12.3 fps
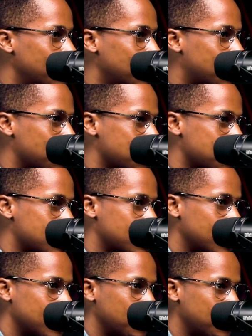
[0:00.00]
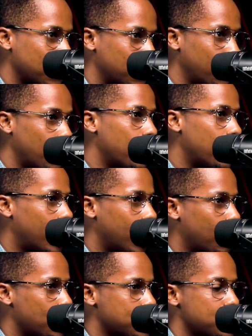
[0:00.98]
Because before,
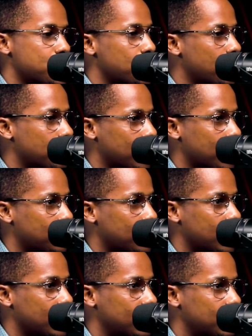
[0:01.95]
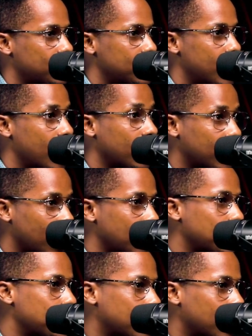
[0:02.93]
I wasn't sure of my faith. And
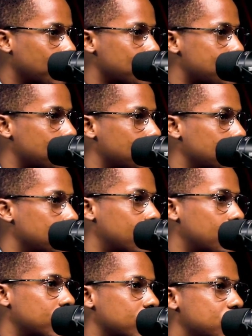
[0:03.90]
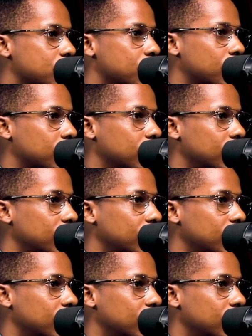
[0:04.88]
then it became the solid ground I stood on.